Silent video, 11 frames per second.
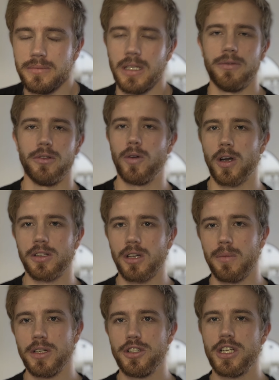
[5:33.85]
If you've got a
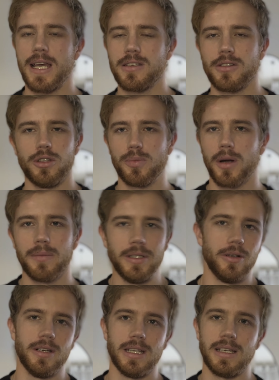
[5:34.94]
dominant chest, you probably
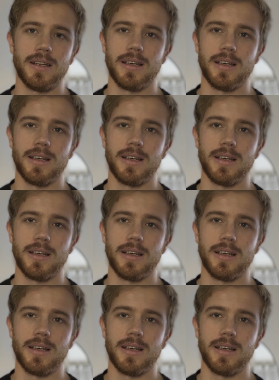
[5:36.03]
don't need